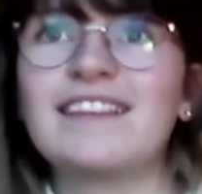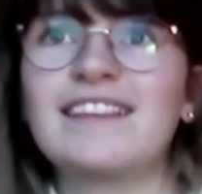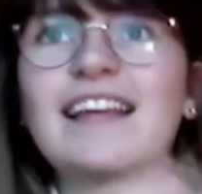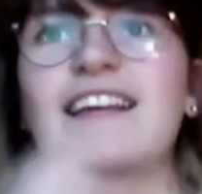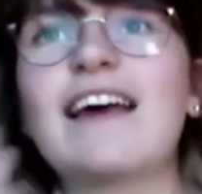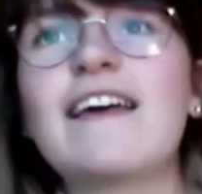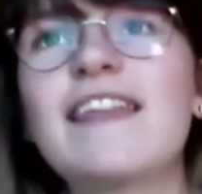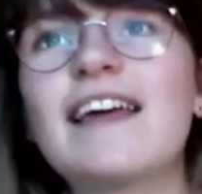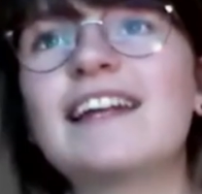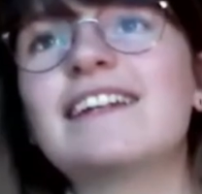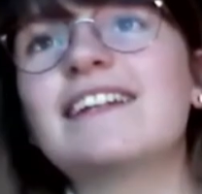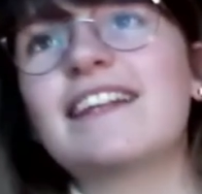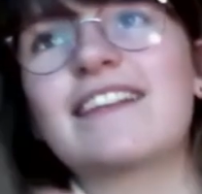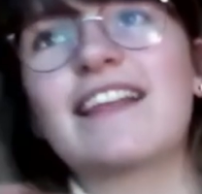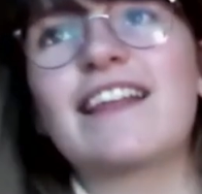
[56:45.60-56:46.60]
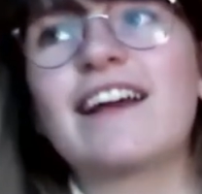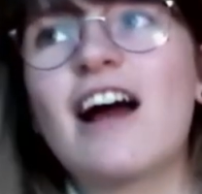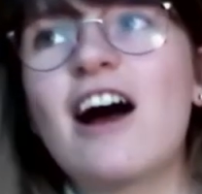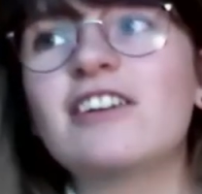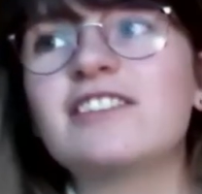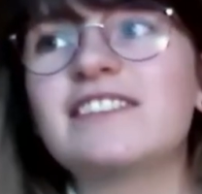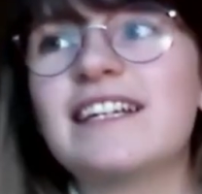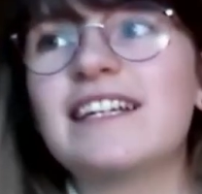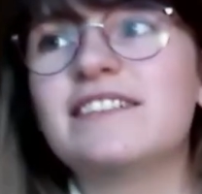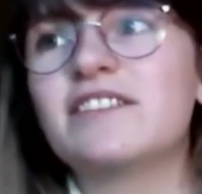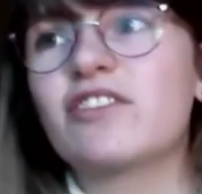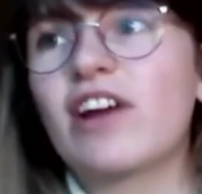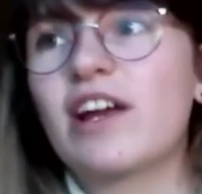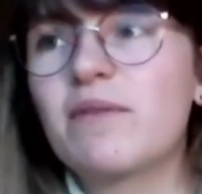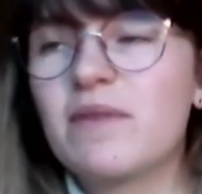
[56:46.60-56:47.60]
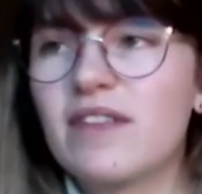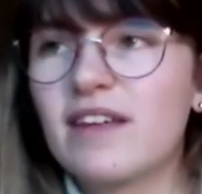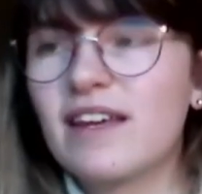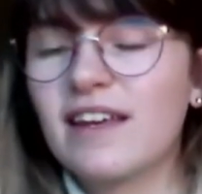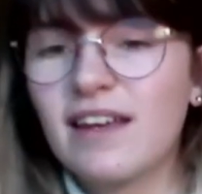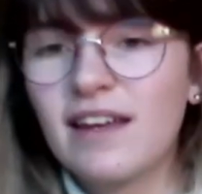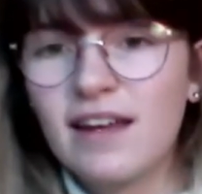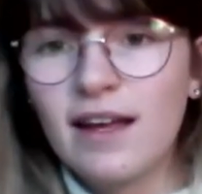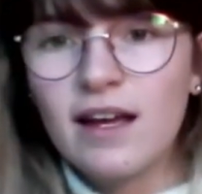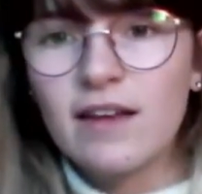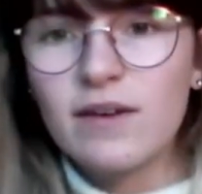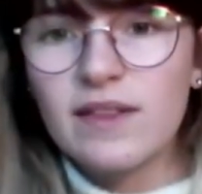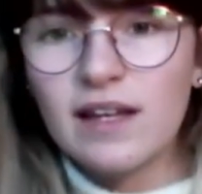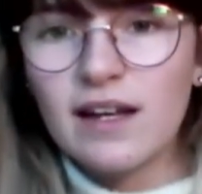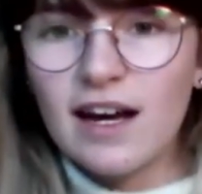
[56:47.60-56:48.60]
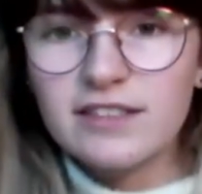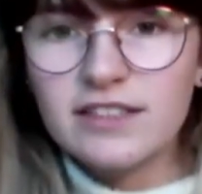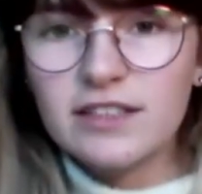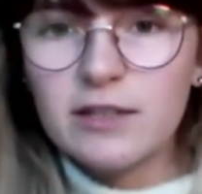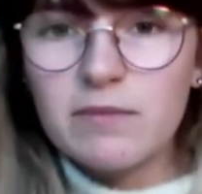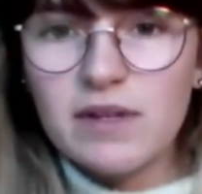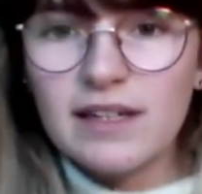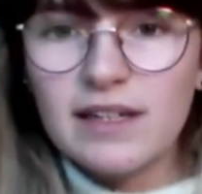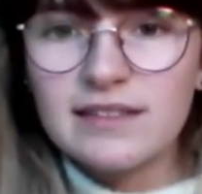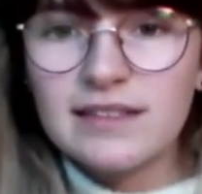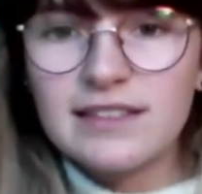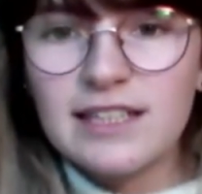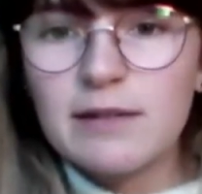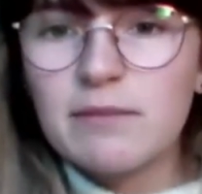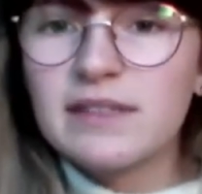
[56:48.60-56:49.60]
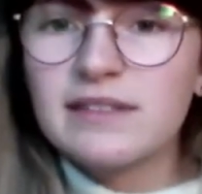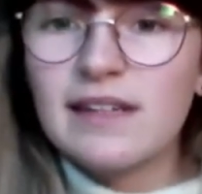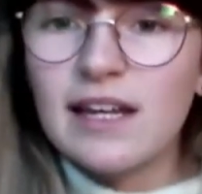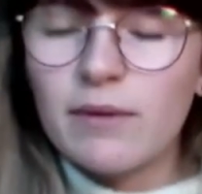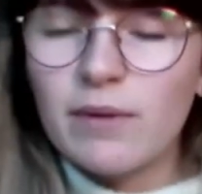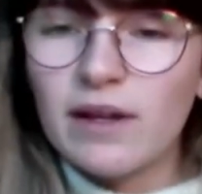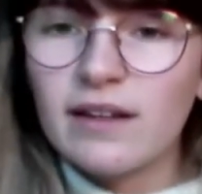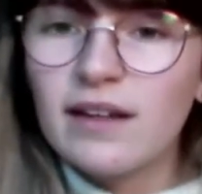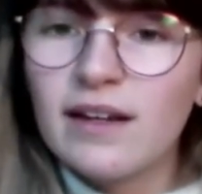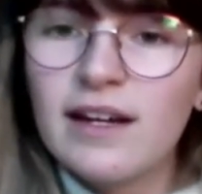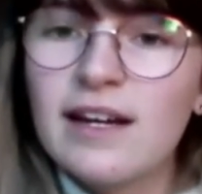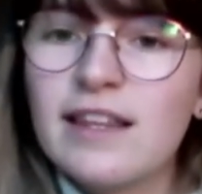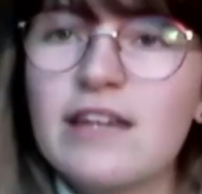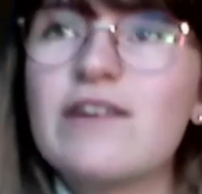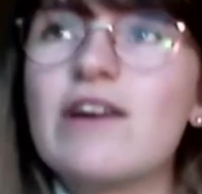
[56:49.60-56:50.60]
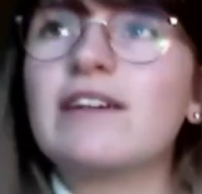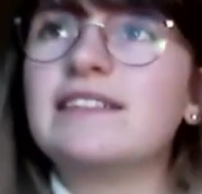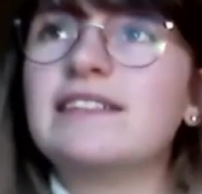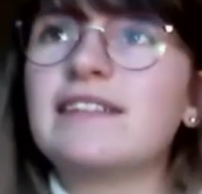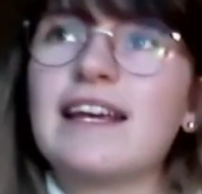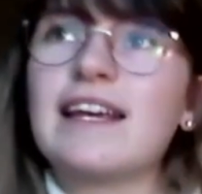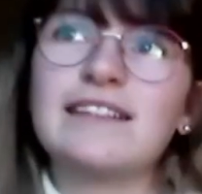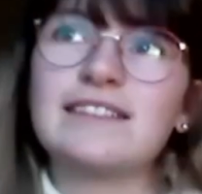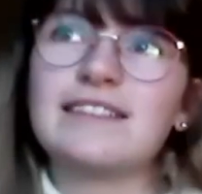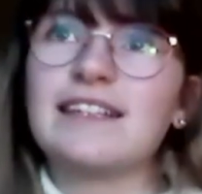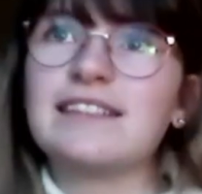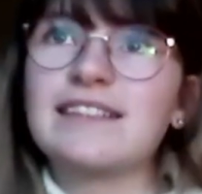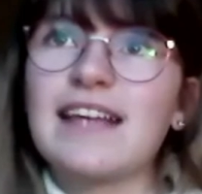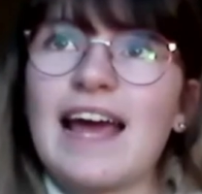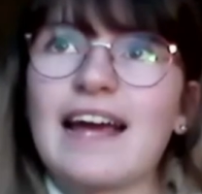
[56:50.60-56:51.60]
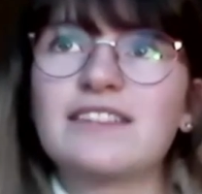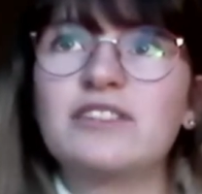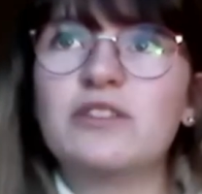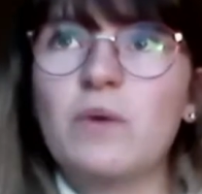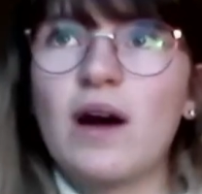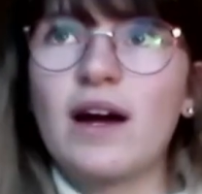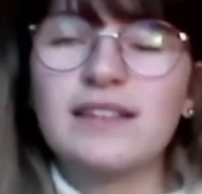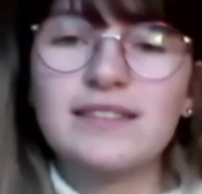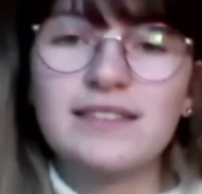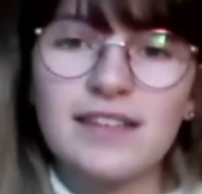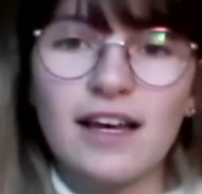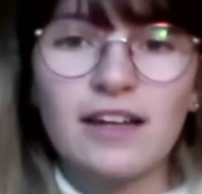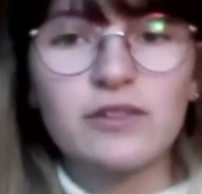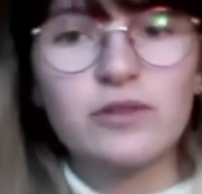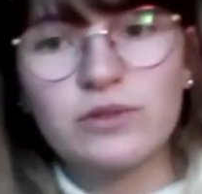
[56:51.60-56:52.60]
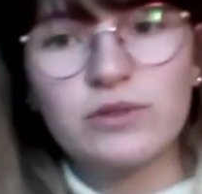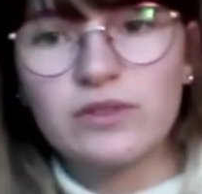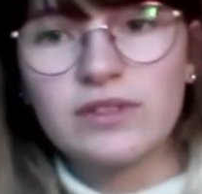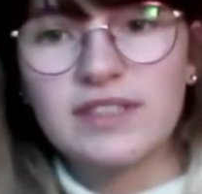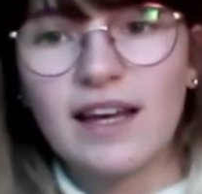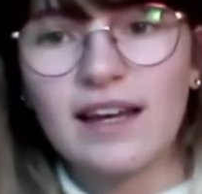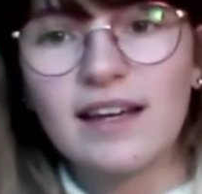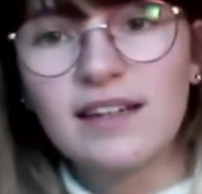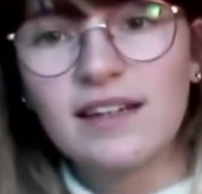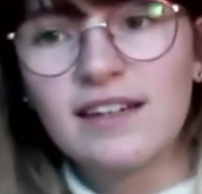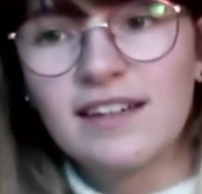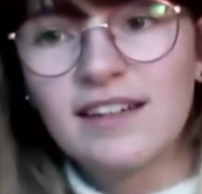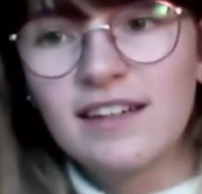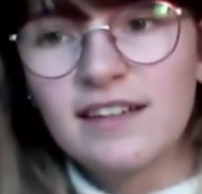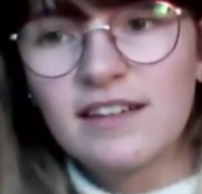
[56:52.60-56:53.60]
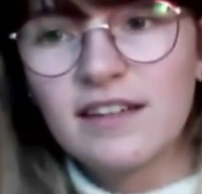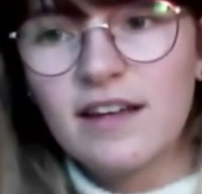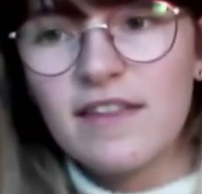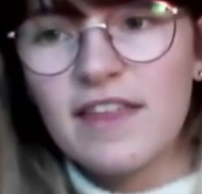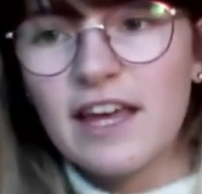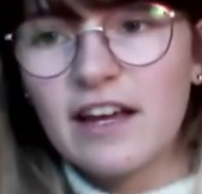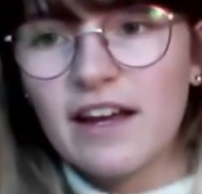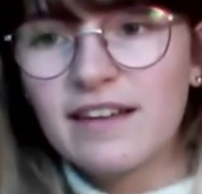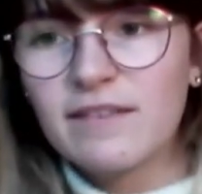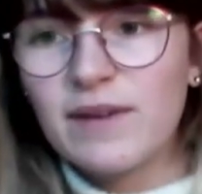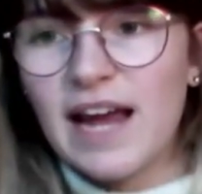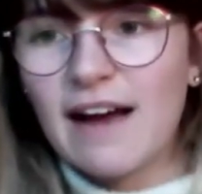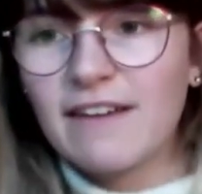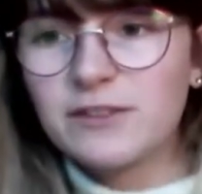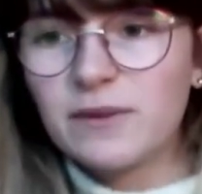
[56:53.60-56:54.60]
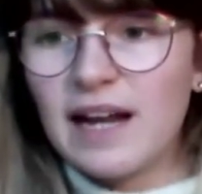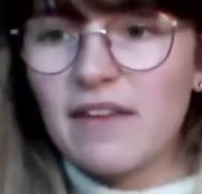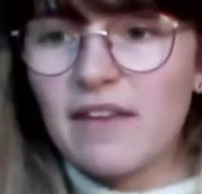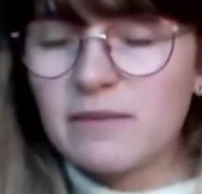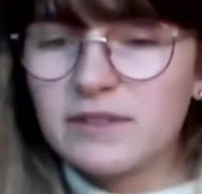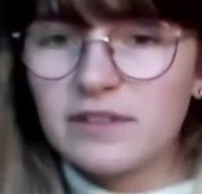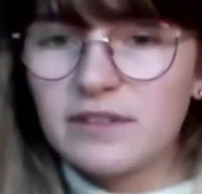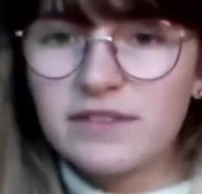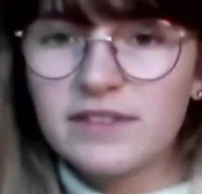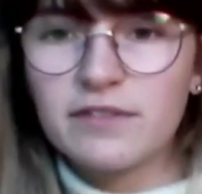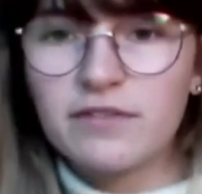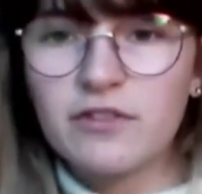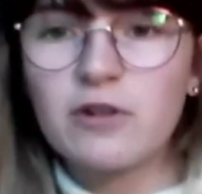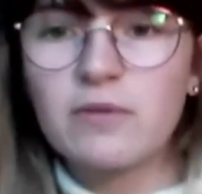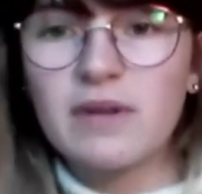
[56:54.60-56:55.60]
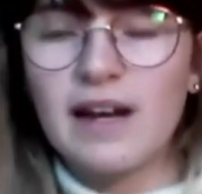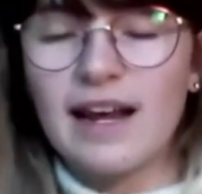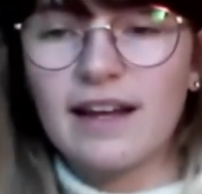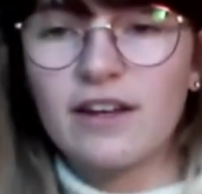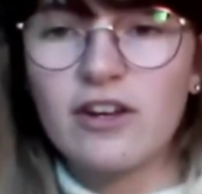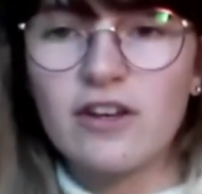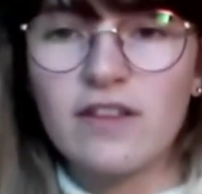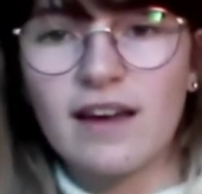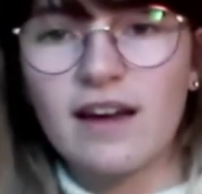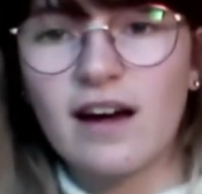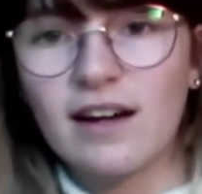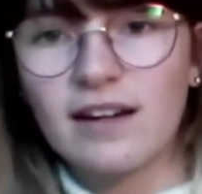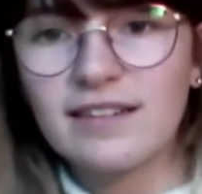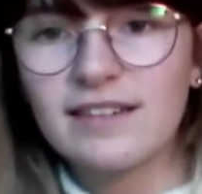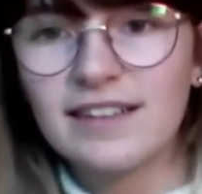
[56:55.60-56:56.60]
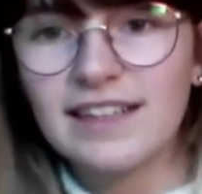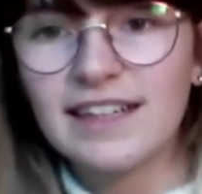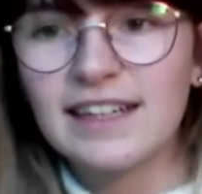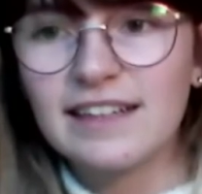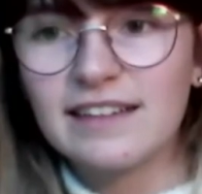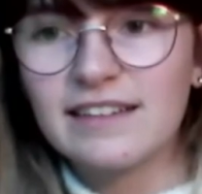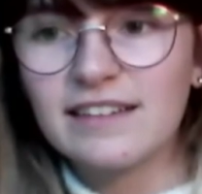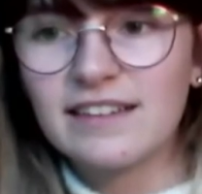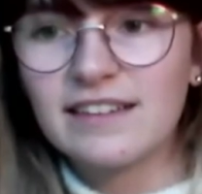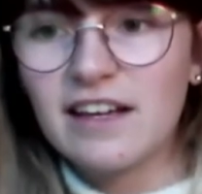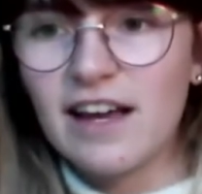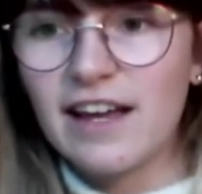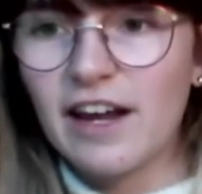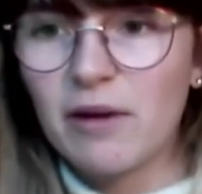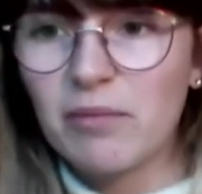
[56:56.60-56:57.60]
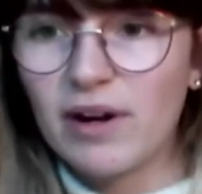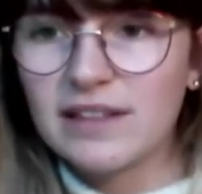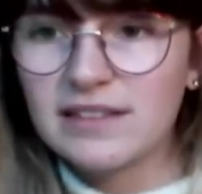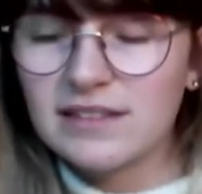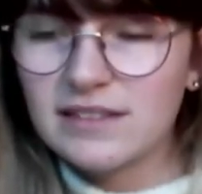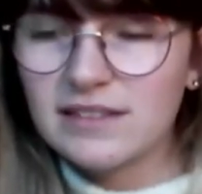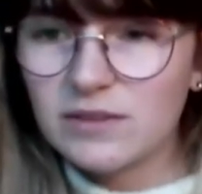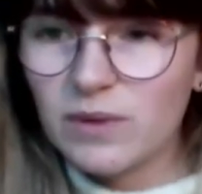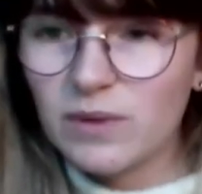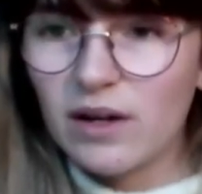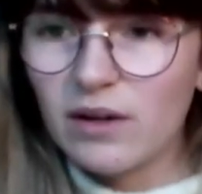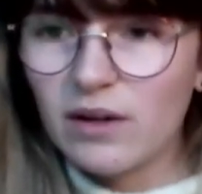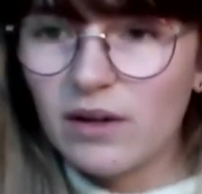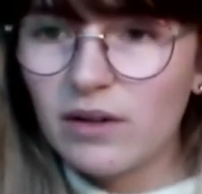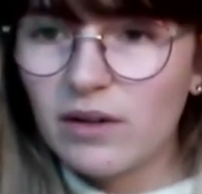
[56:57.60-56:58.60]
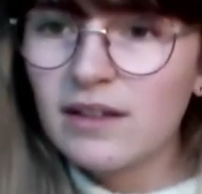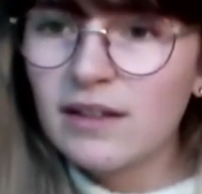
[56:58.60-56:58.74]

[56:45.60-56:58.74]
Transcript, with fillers: they and, and they can't just integrate with the with the larger community seamlessly when they're only see, seen as X or Y's son or daughter. I think we have to allow them to, to formulate who they are in in our presence as well.